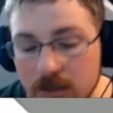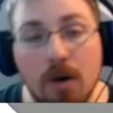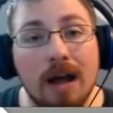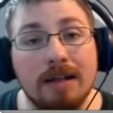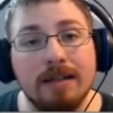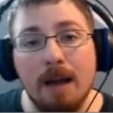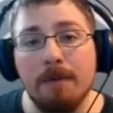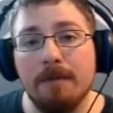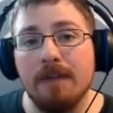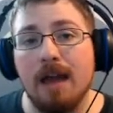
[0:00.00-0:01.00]
So on top
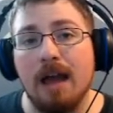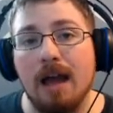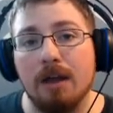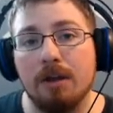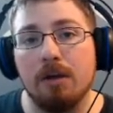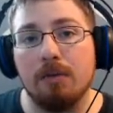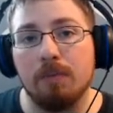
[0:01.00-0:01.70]
of that, I